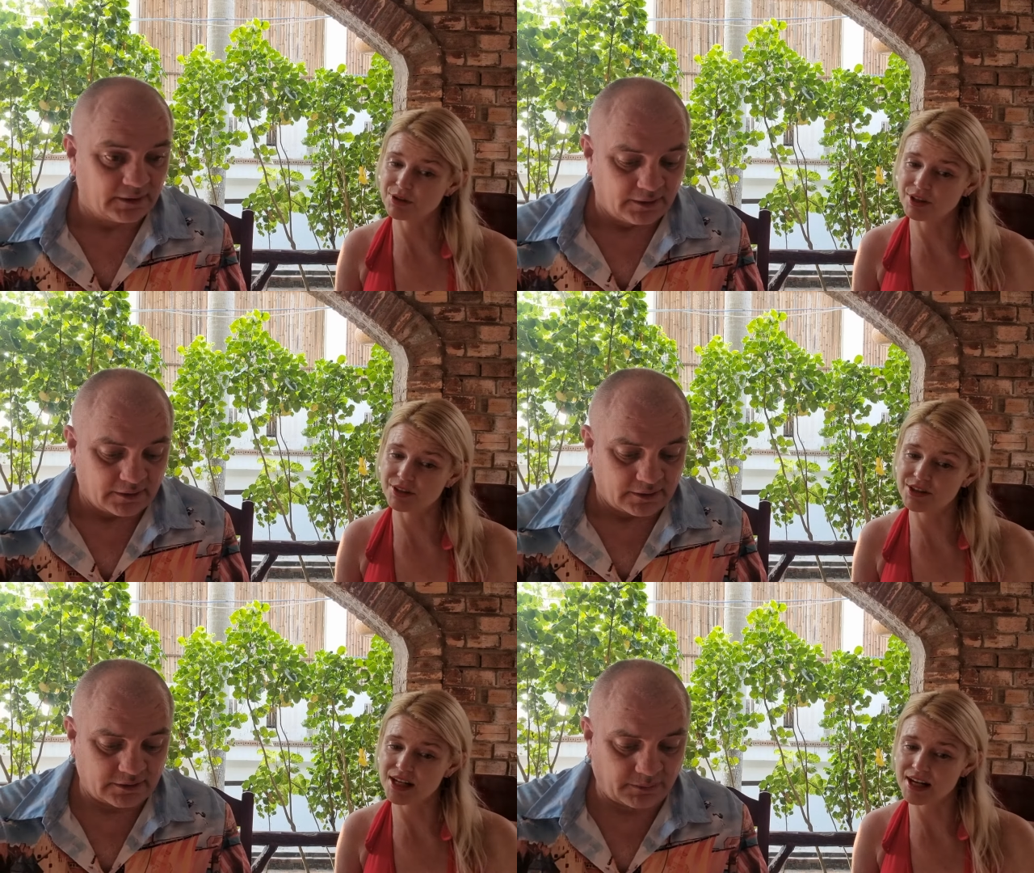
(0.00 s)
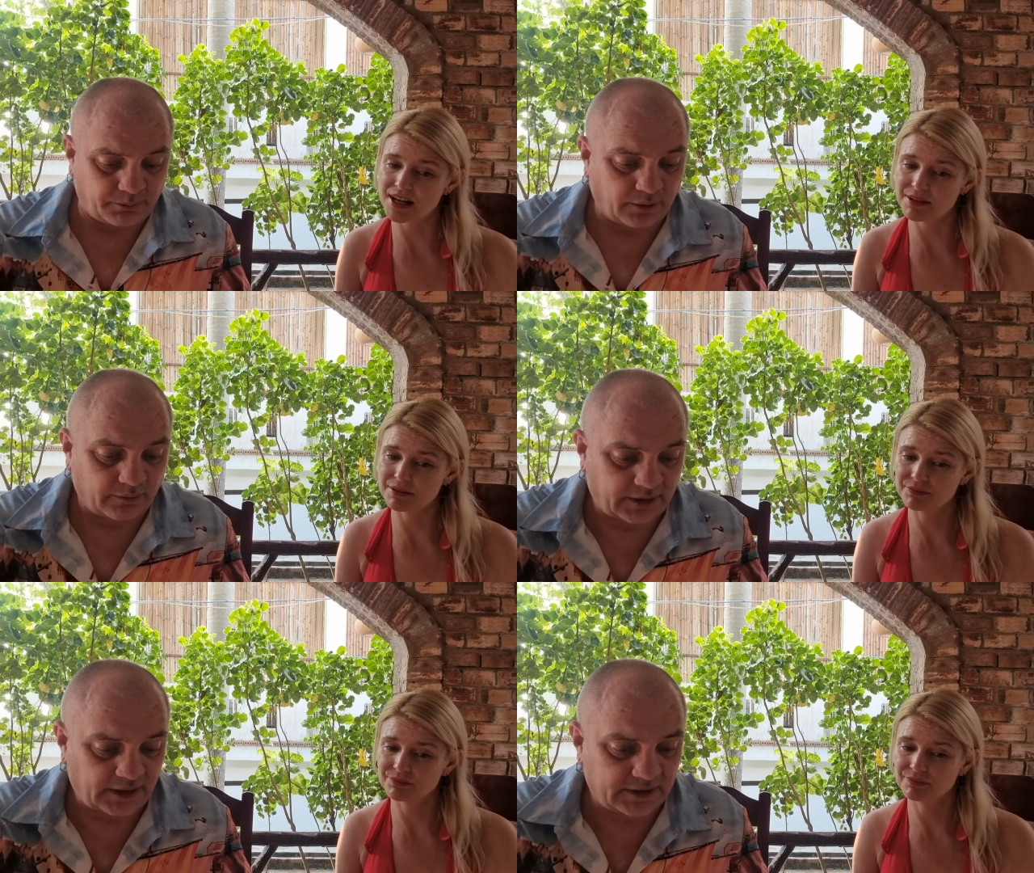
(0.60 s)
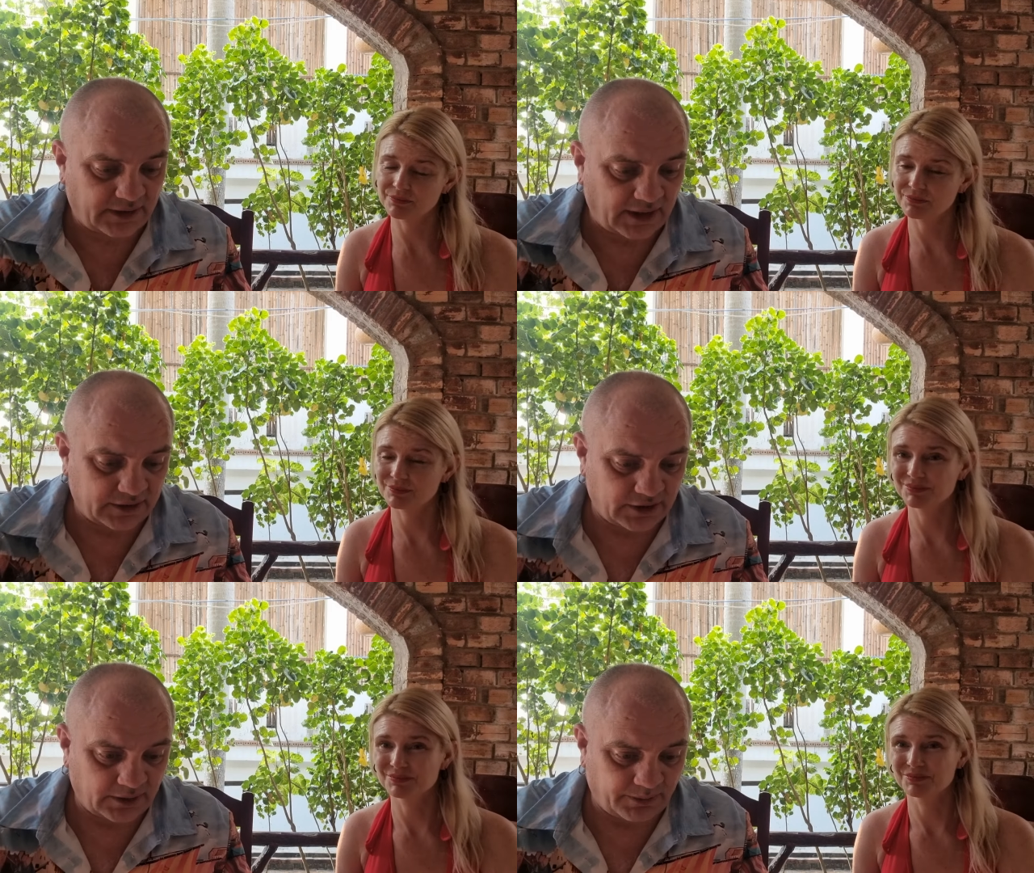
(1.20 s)
Speaker 1: You could, Because yeah. the Blanc is
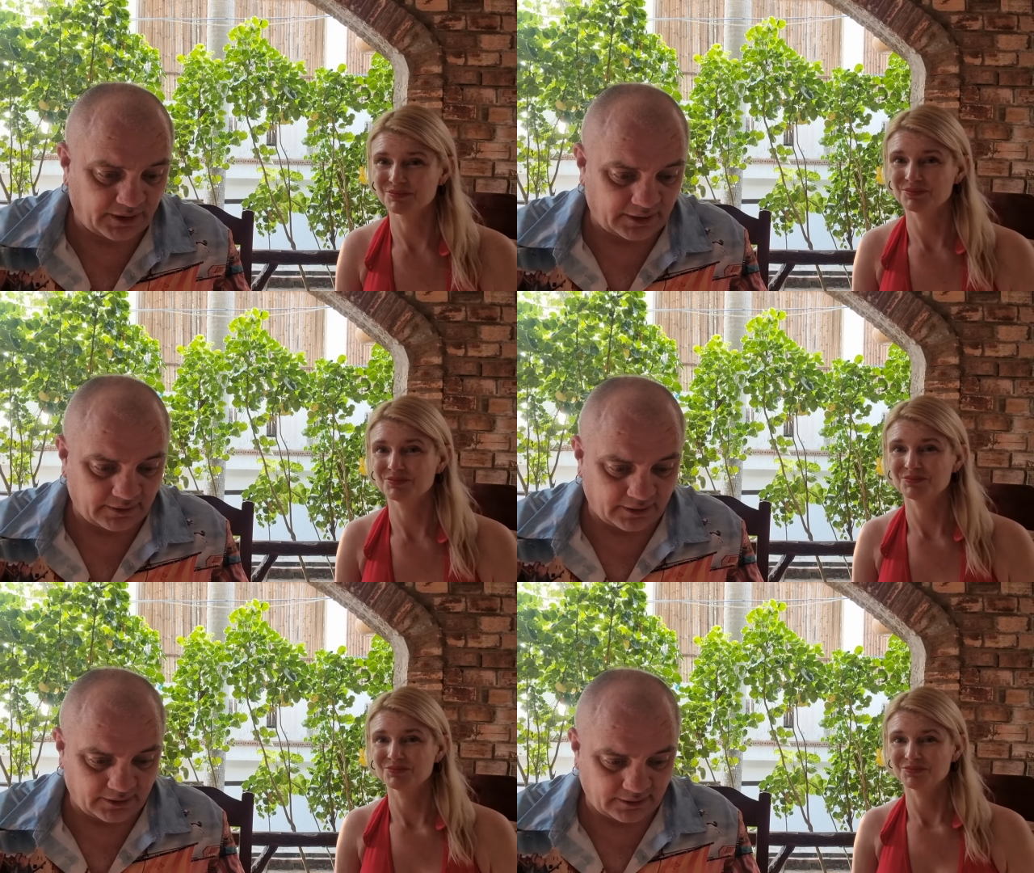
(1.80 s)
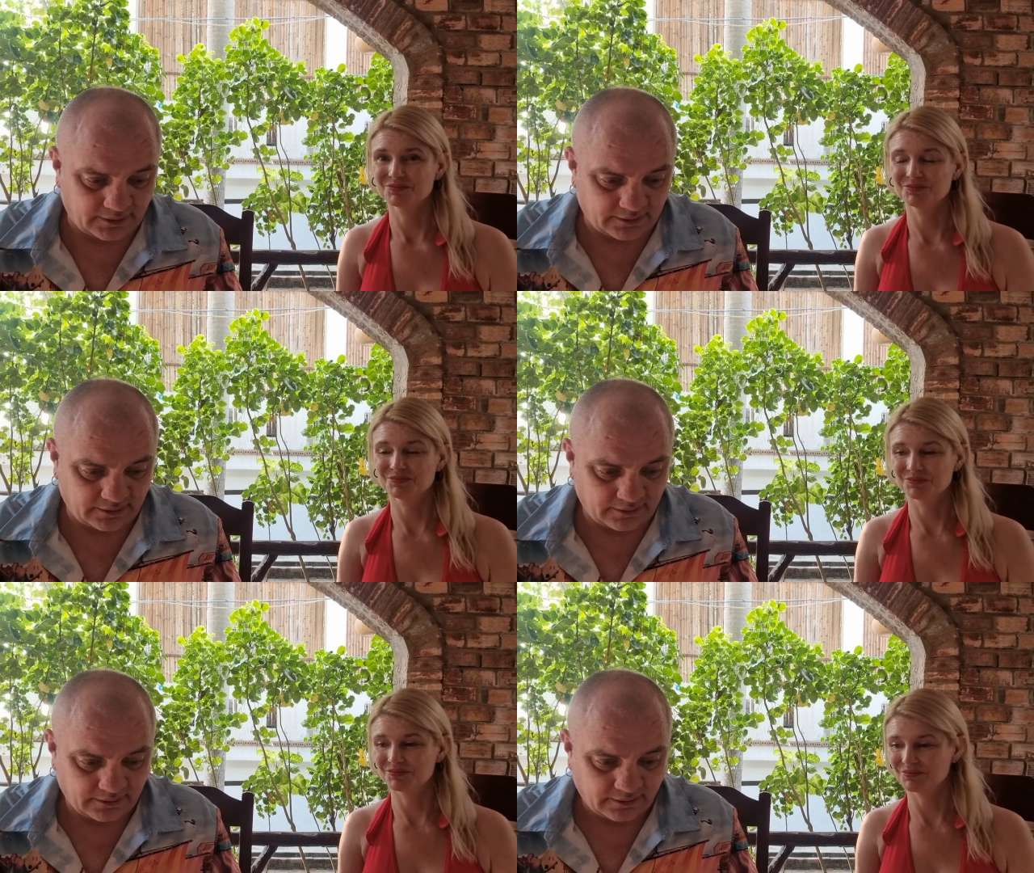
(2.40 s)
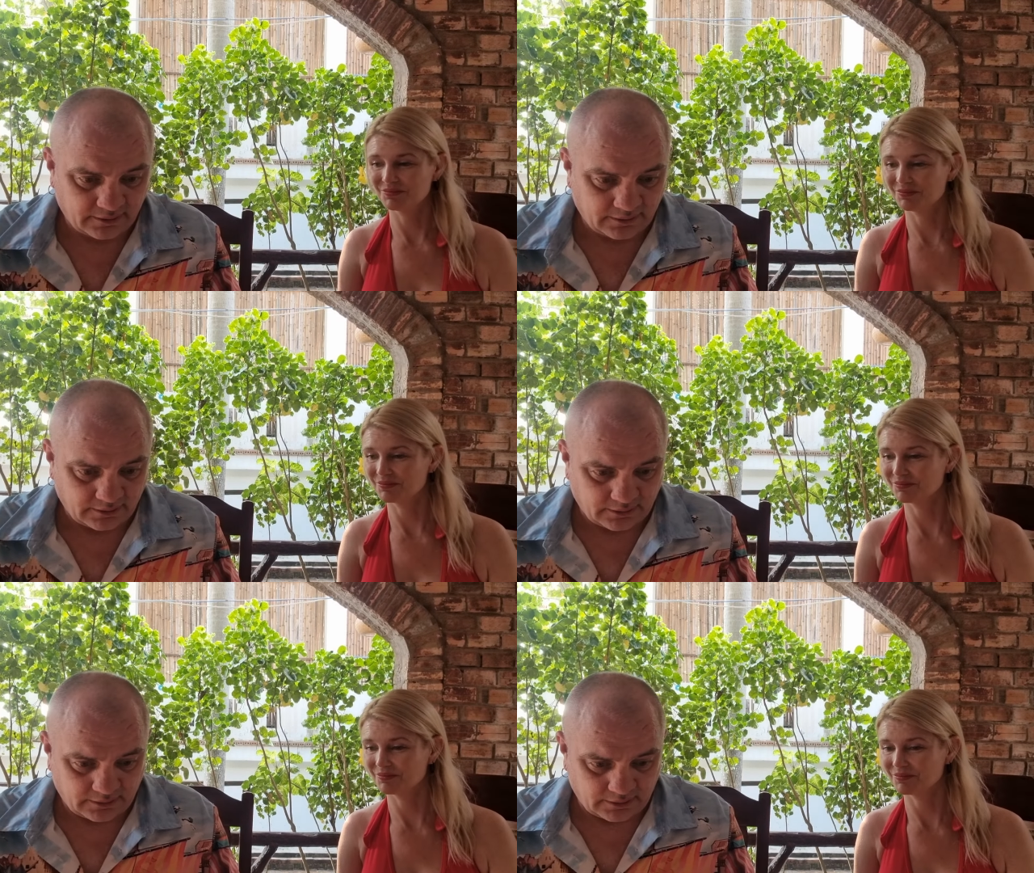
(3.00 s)
that cheap here, isn't it?
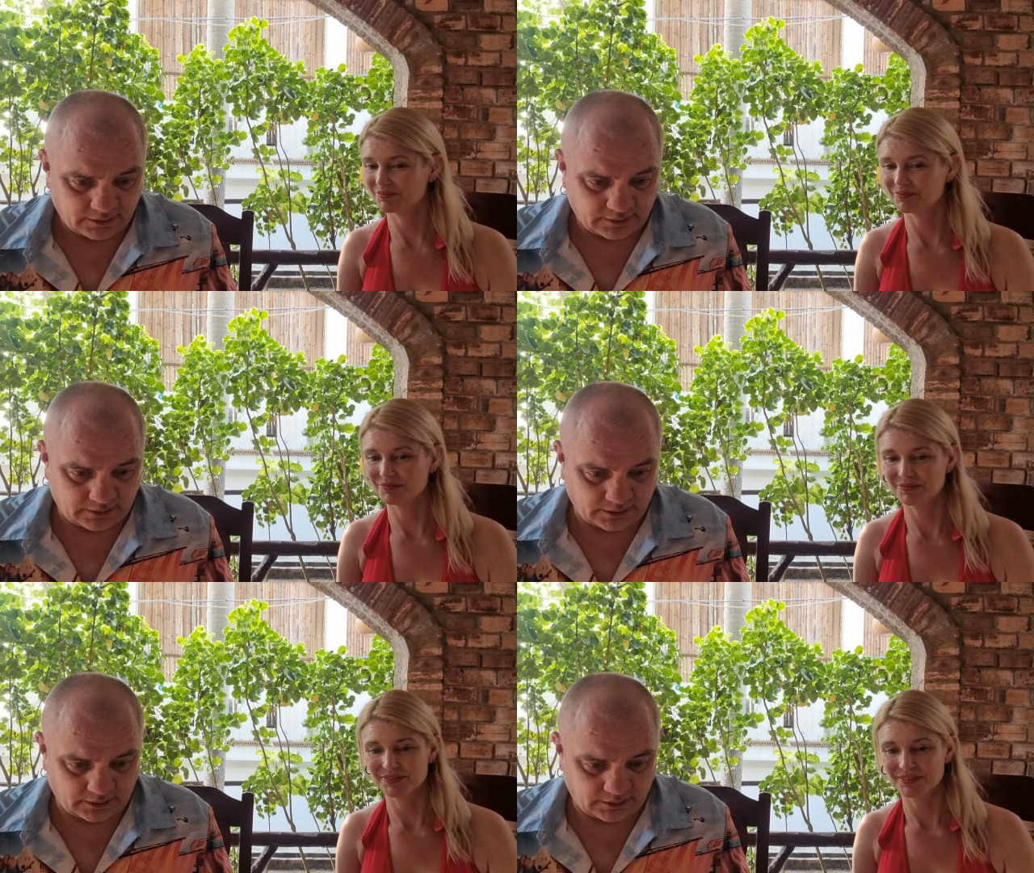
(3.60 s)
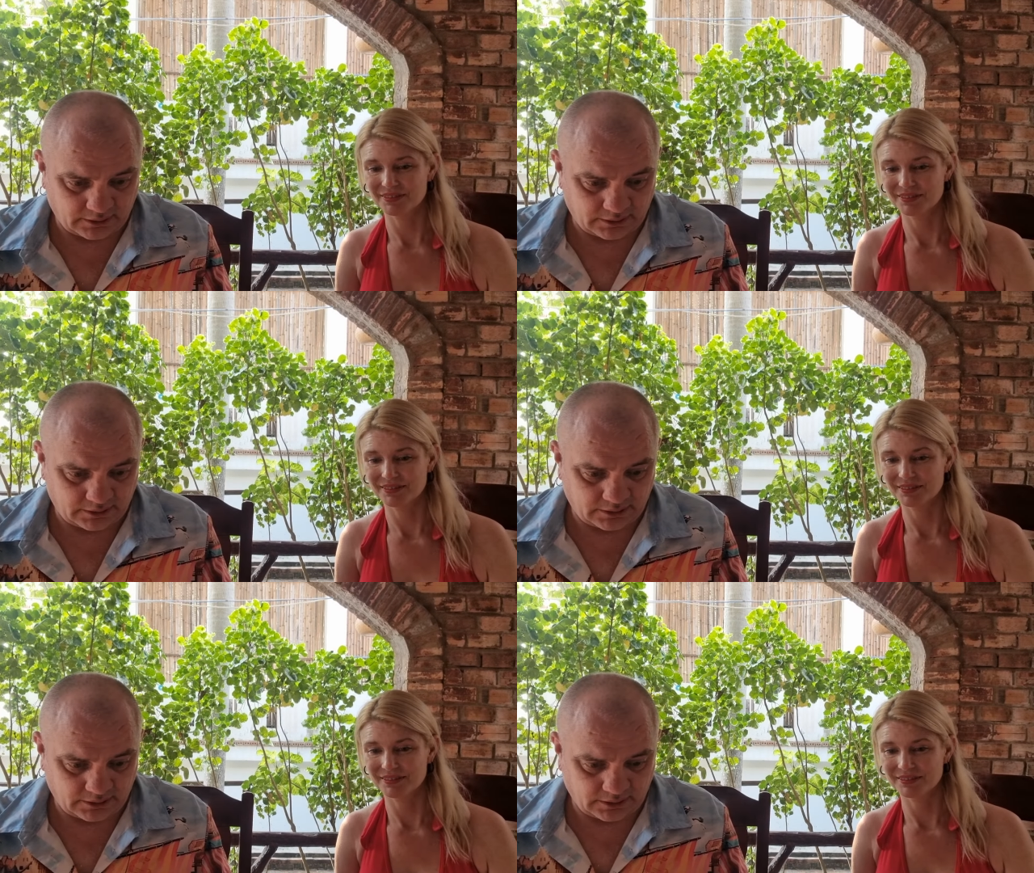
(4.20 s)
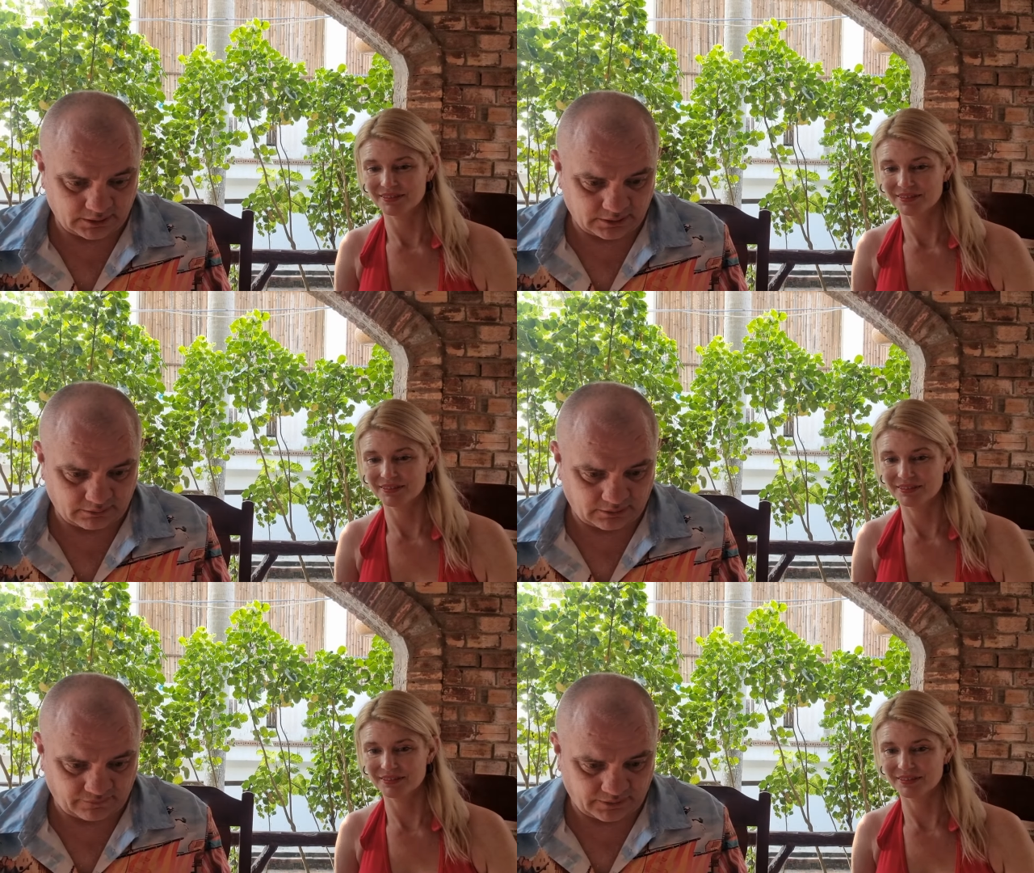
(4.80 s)
Just get a hot that's
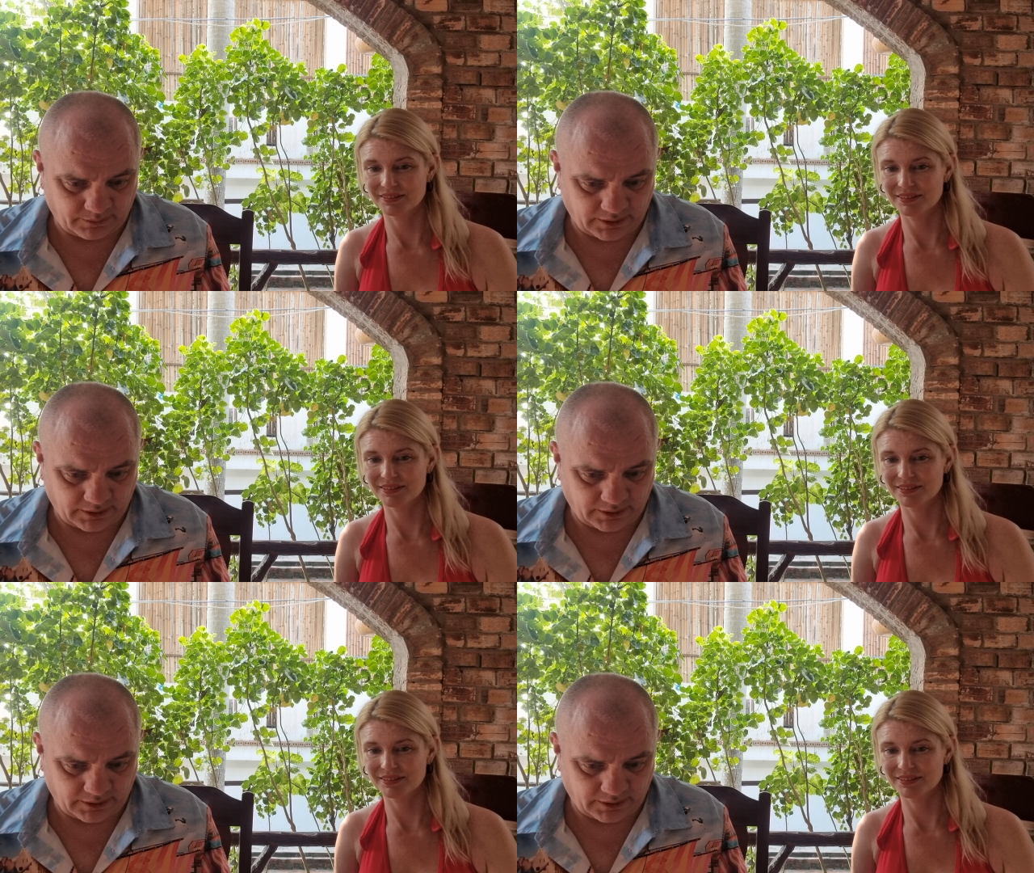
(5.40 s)
all for the